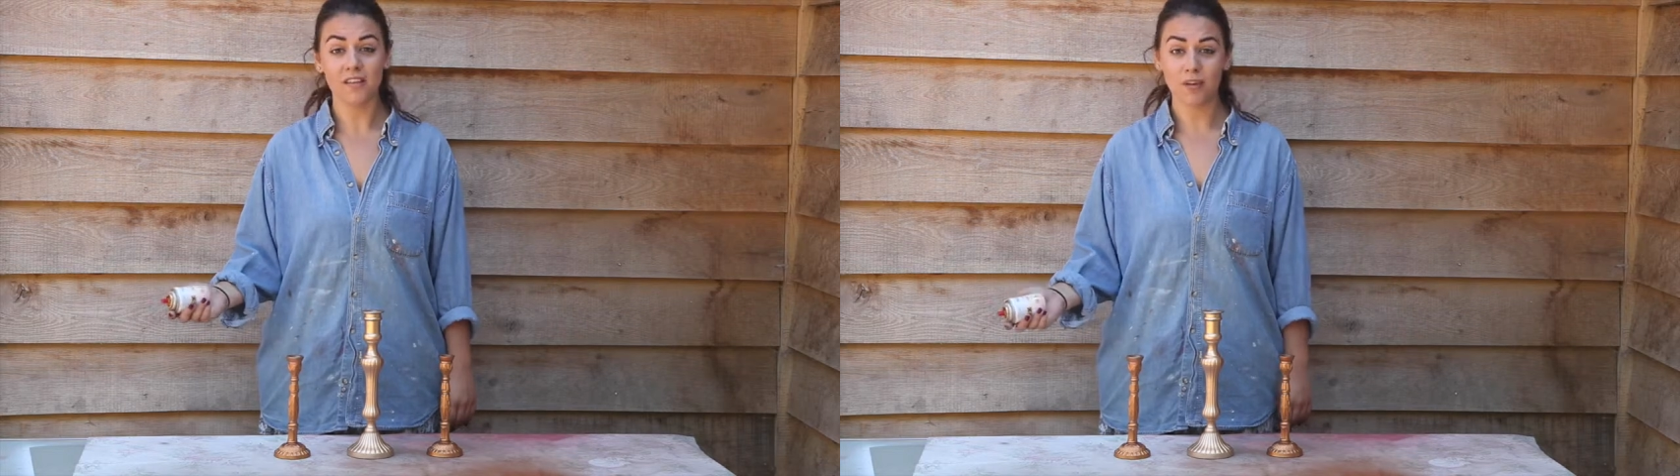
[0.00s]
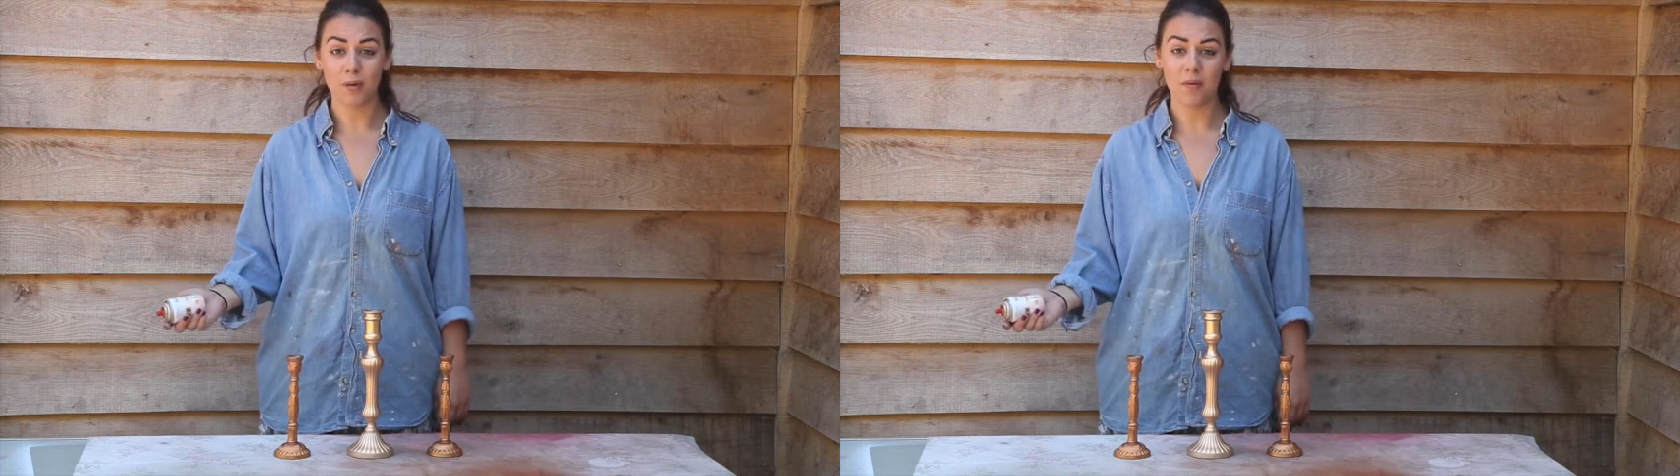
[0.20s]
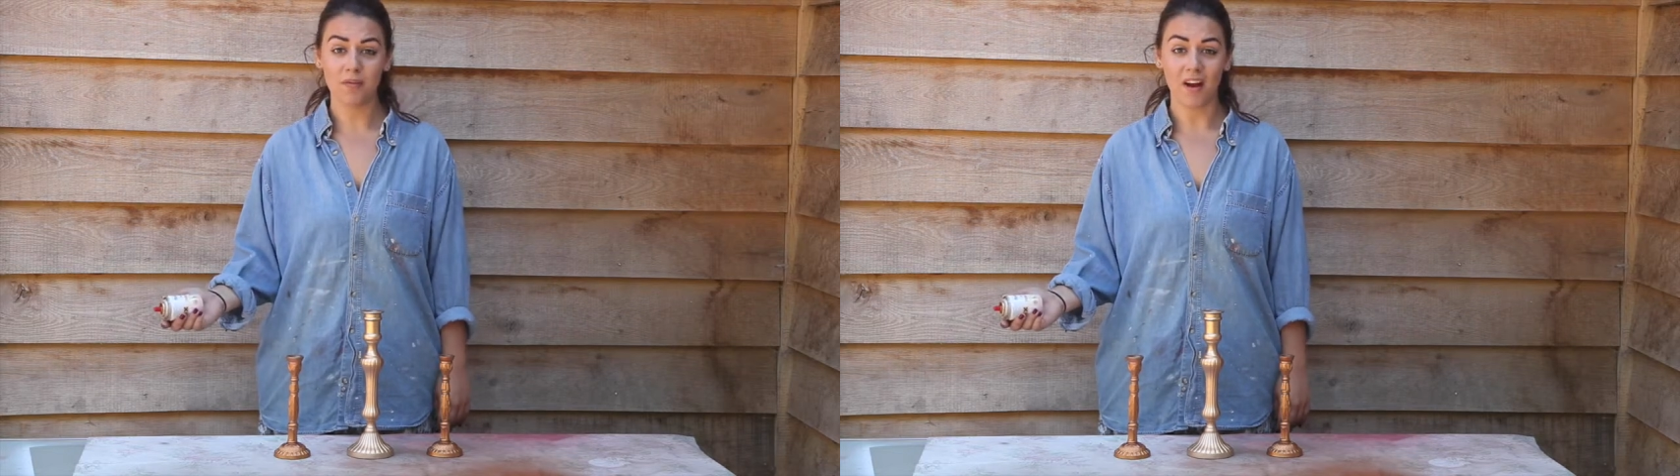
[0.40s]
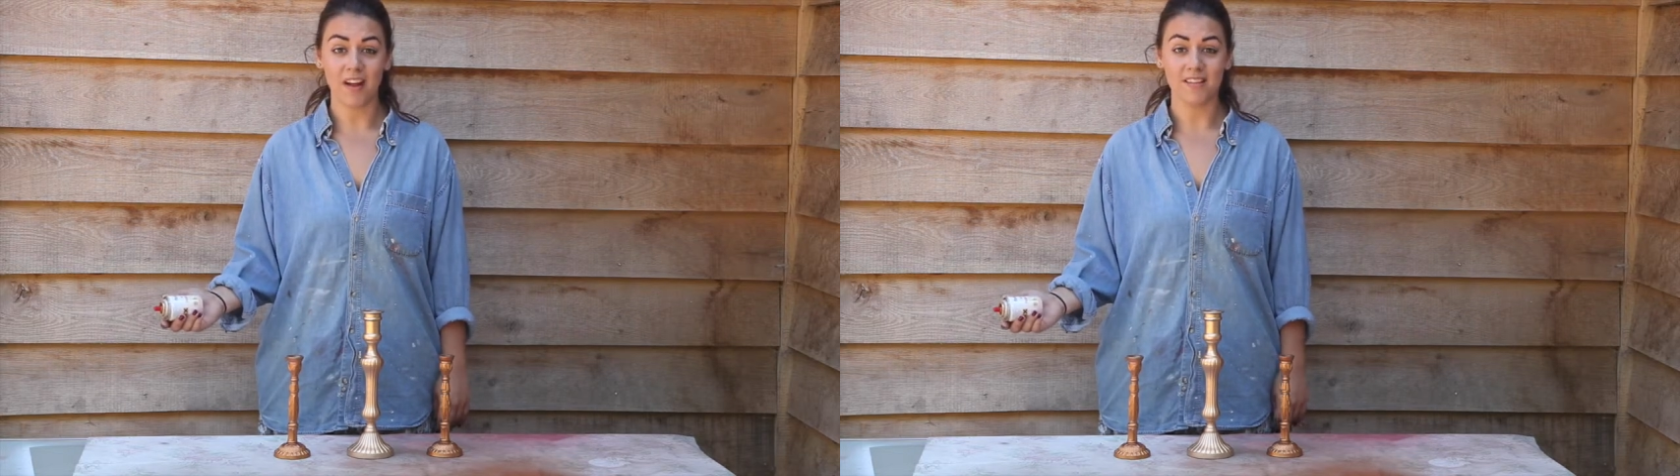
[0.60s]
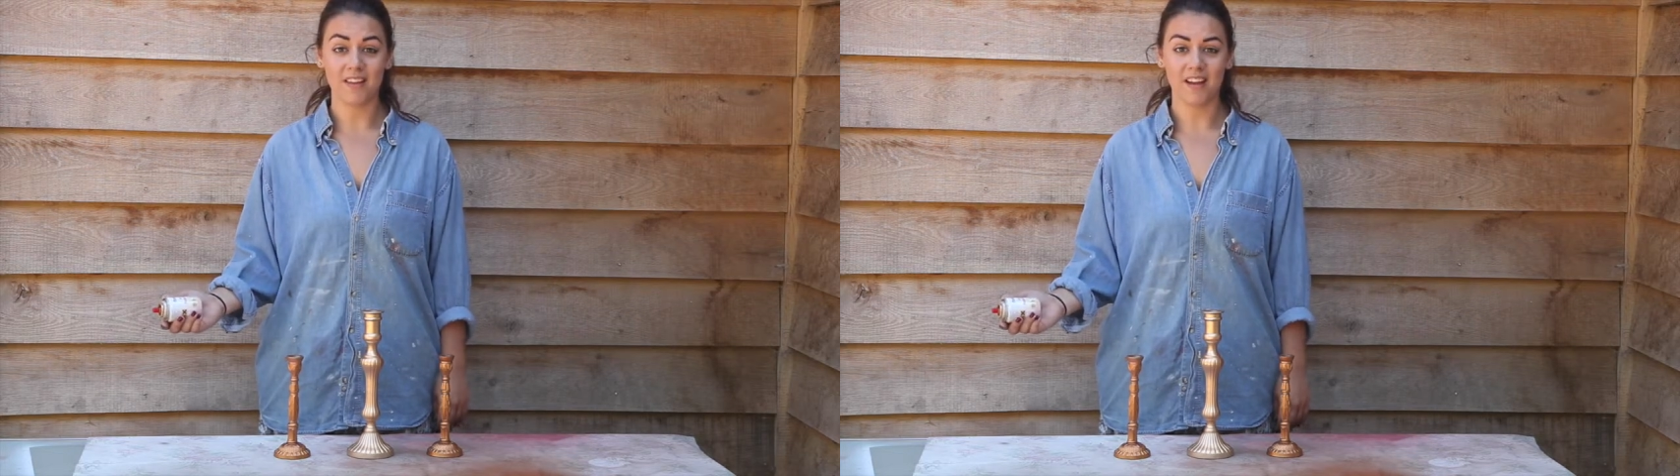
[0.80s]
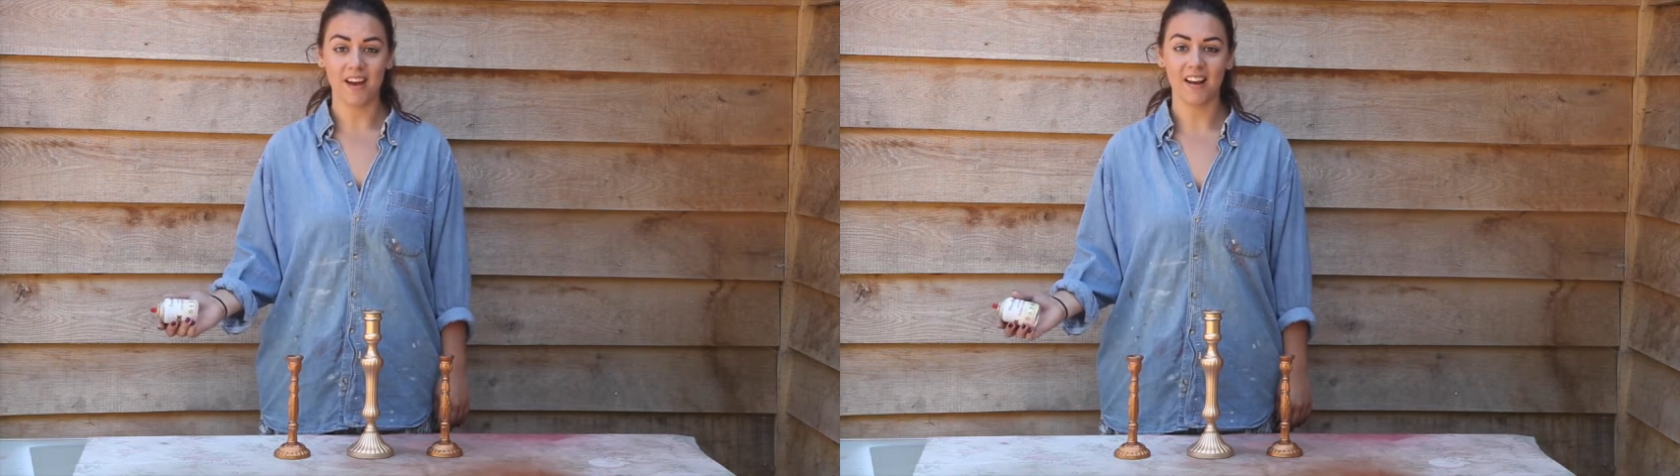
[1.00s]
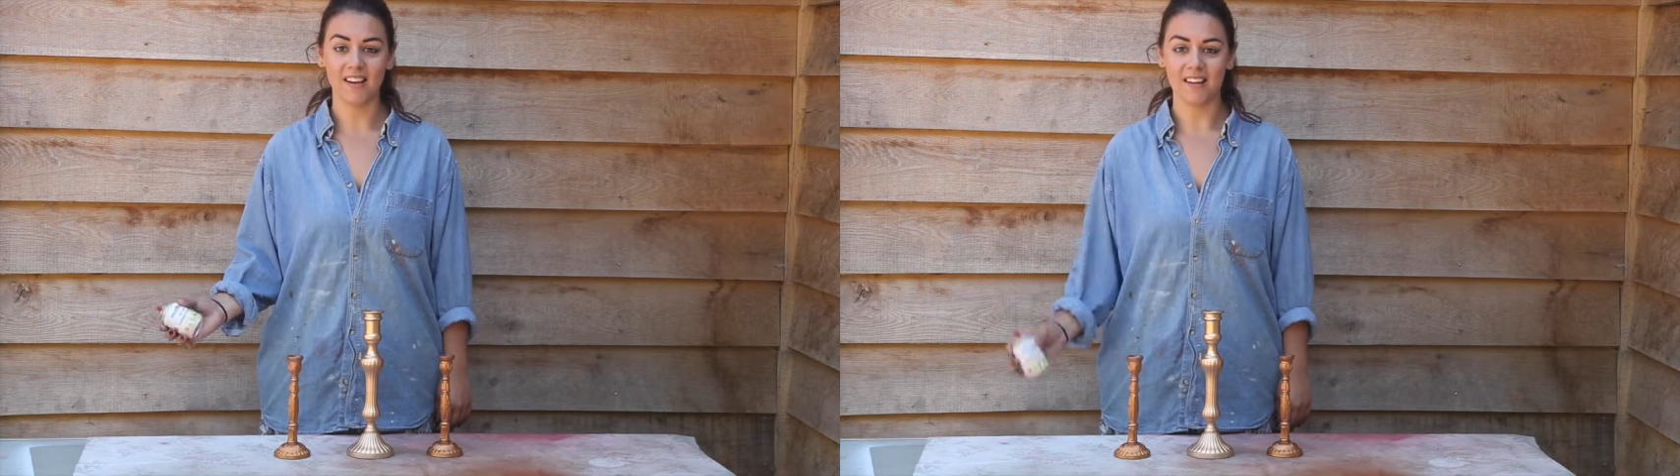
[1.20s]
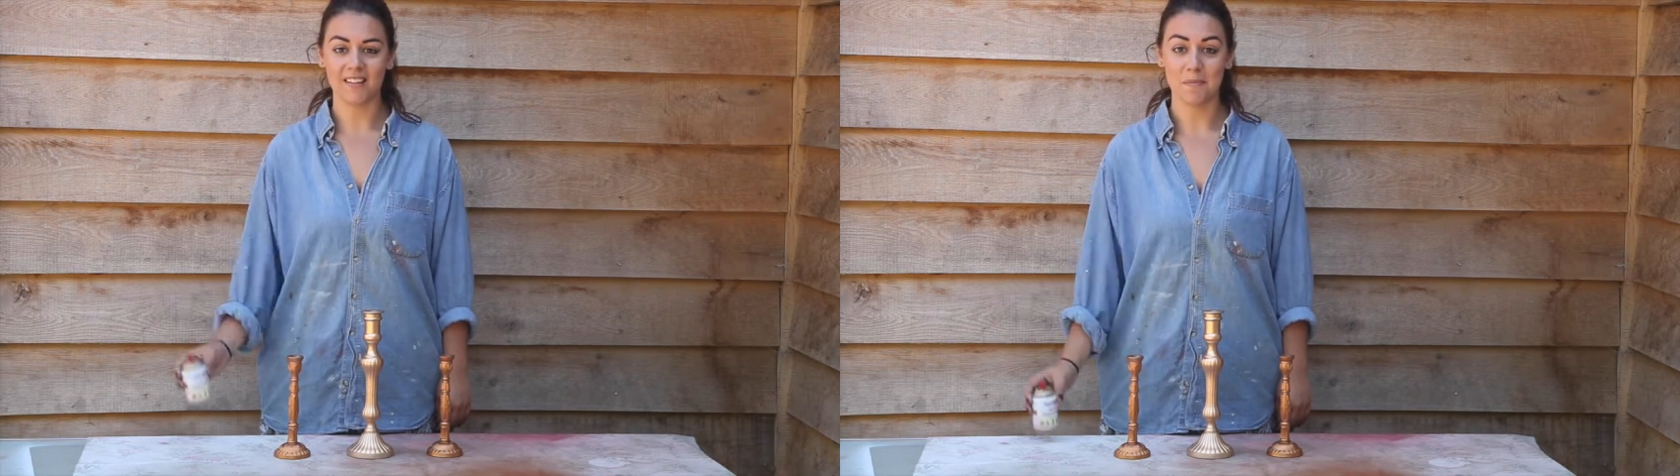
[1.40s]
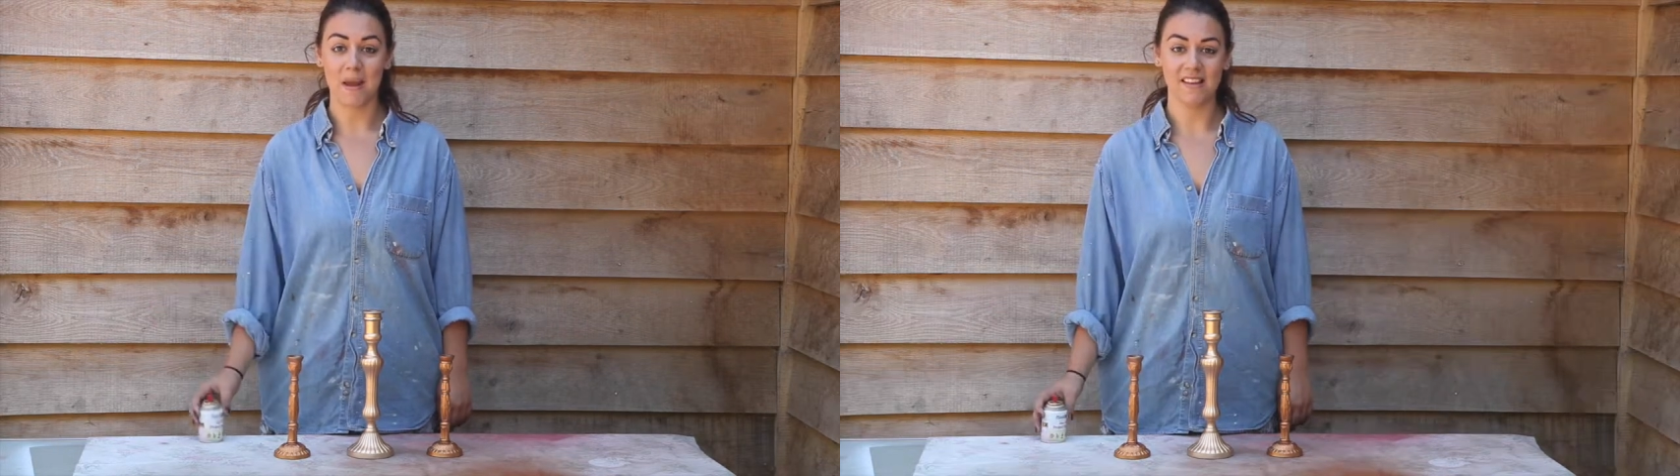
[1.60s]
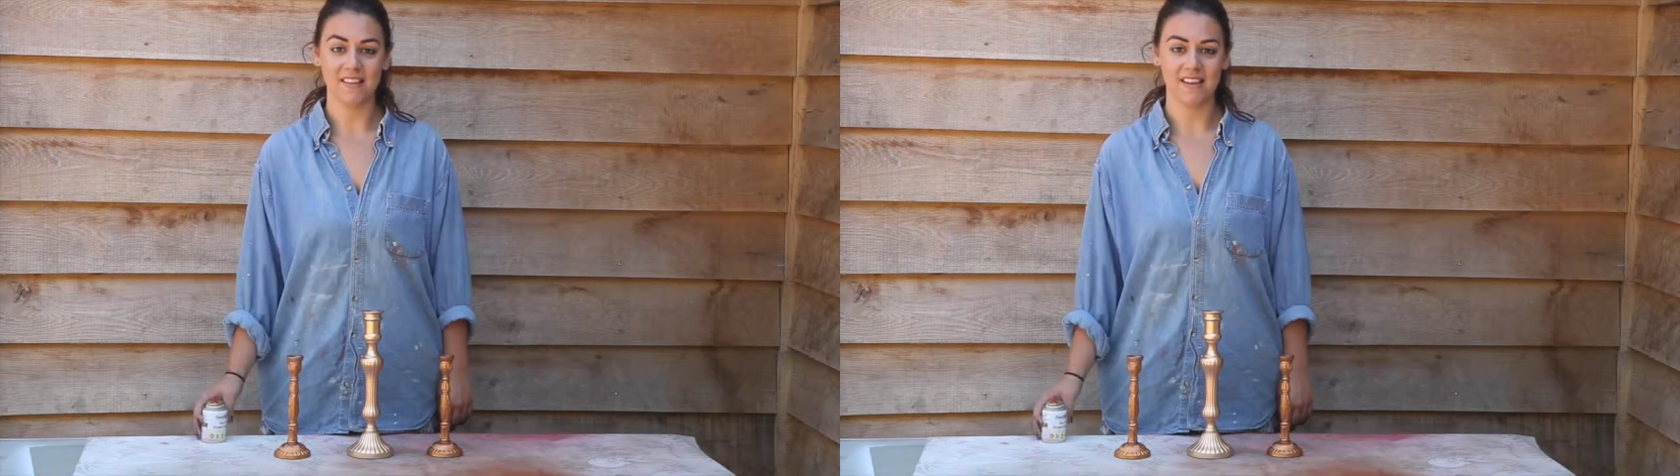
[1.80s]
super fast and the colour looks
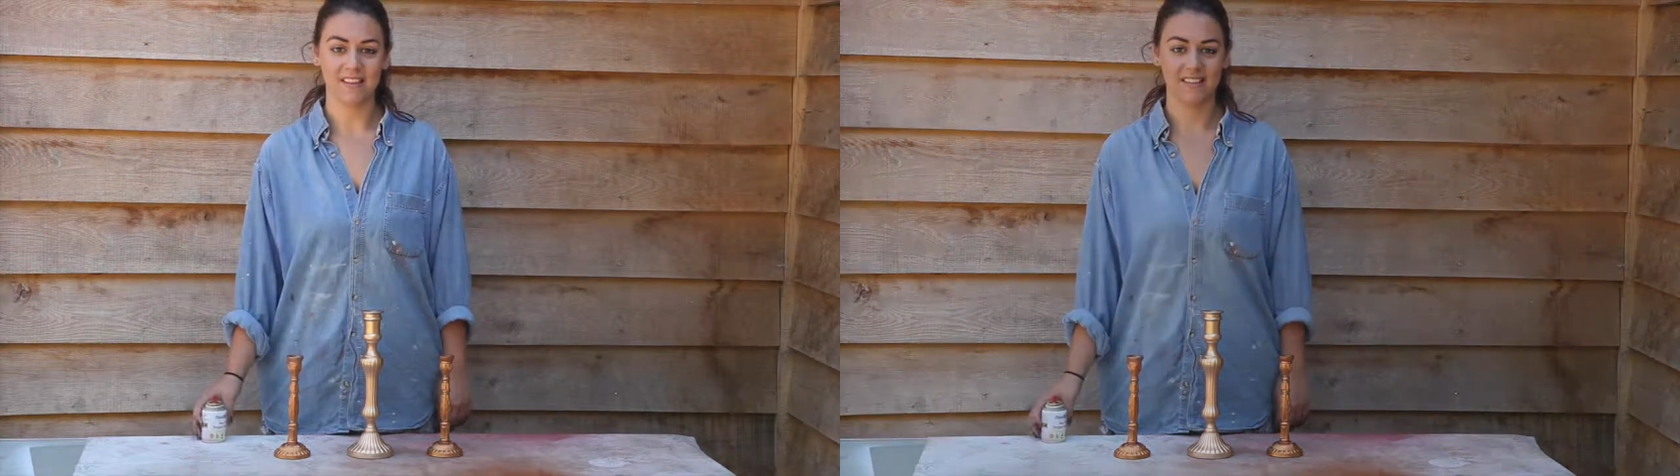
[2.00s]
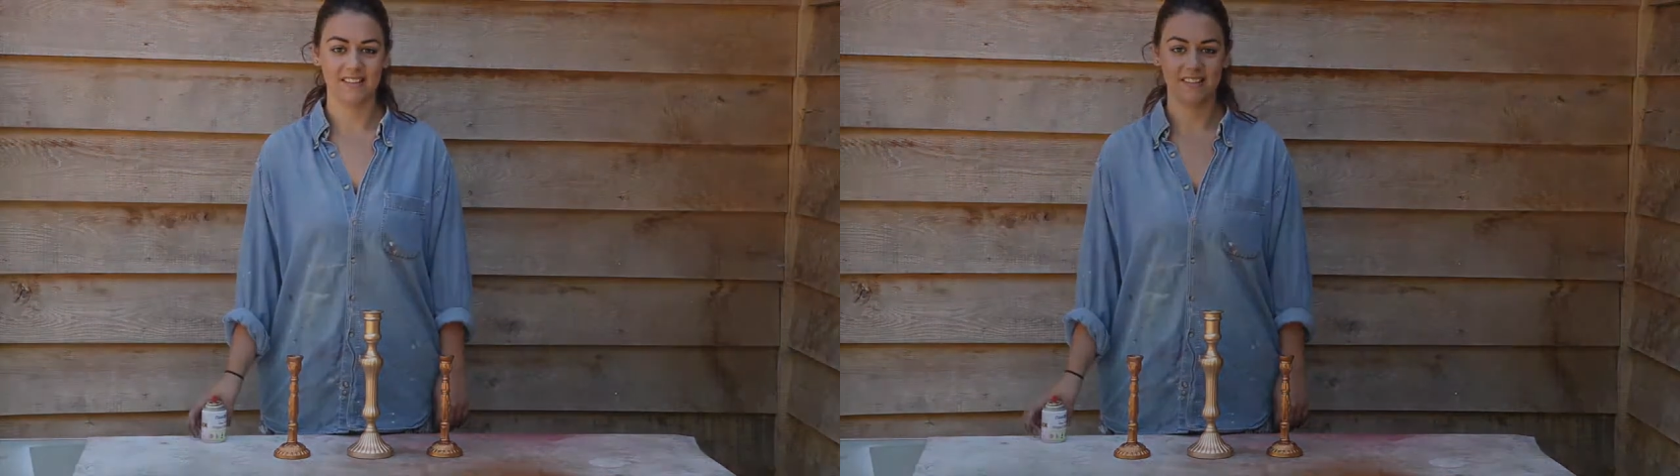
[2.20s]
amazing.